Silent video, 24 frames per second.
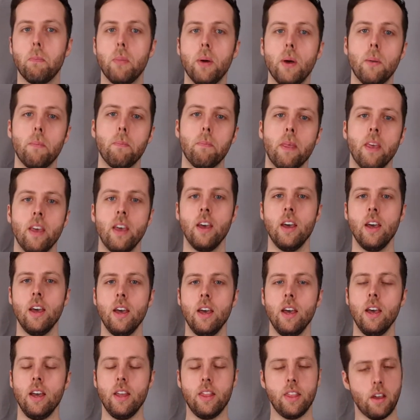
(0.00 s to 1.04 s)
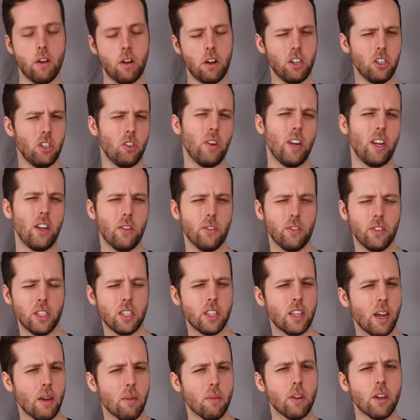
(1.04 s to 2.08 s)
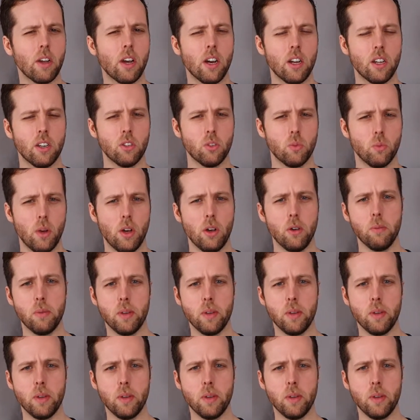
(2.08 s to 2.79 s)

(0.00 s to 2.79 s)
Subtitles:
But there are trade-offs in that regard as well,